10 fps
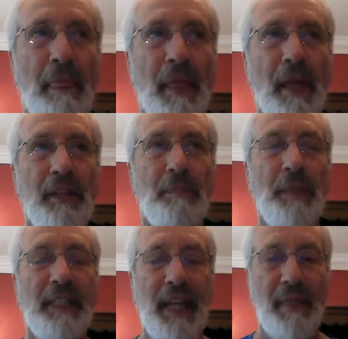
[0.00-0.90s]
It's been
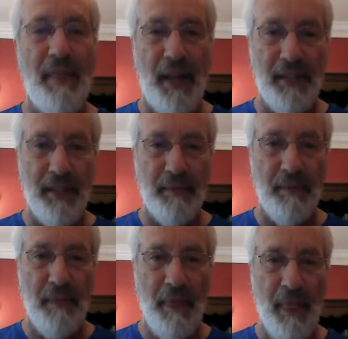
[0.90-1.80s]
said that
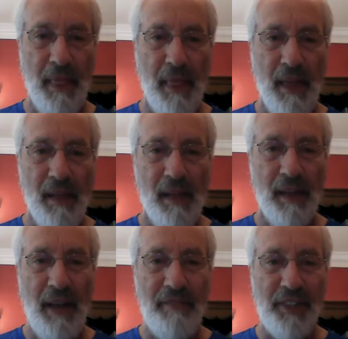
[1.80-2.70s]

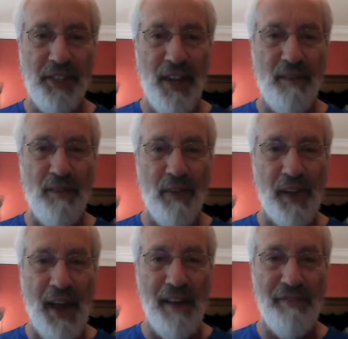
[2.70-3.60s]
life itself, or the
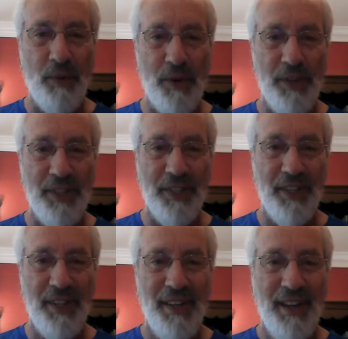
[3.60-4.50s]
life force
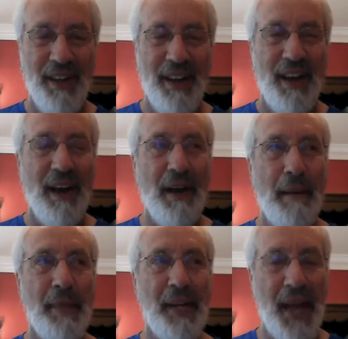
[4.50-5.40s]
that
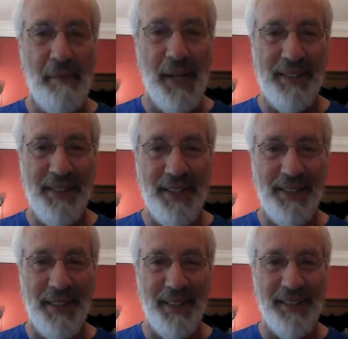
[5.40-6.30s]
animates us,
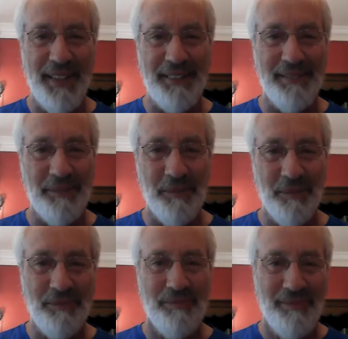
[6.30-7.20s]
that
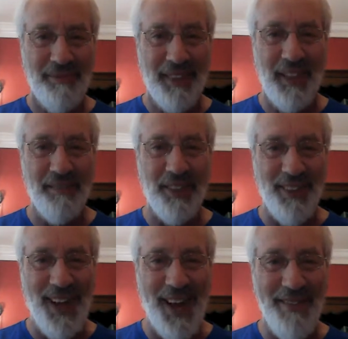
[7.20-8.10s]
gives us
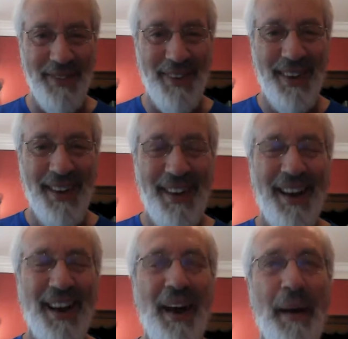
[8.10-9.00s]
life,
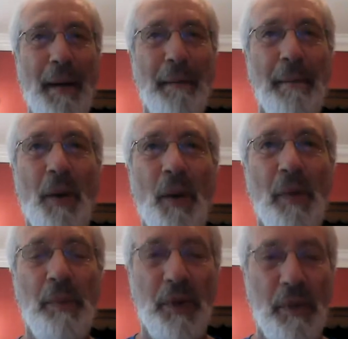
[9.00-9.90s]
or the
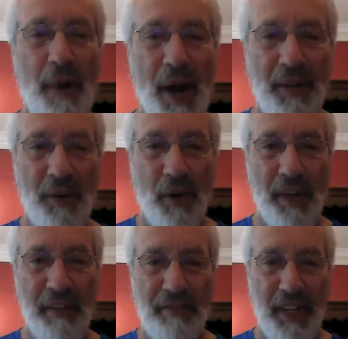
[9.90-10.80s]
Buddha mind, or
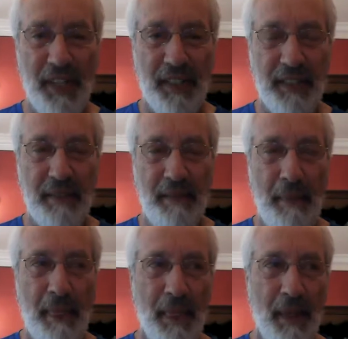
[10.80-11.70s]
infinite,
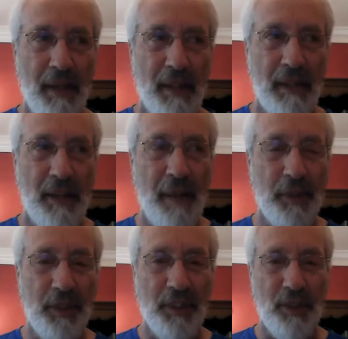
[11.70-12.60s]

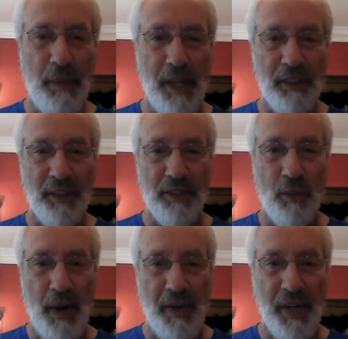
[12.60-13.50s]
timeless, and spaceless
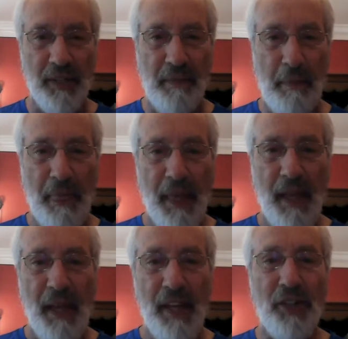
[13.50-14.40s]
awareness,
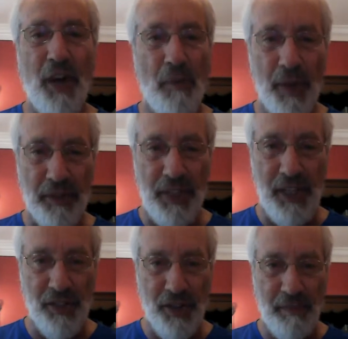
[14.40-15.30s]
is our real teacher.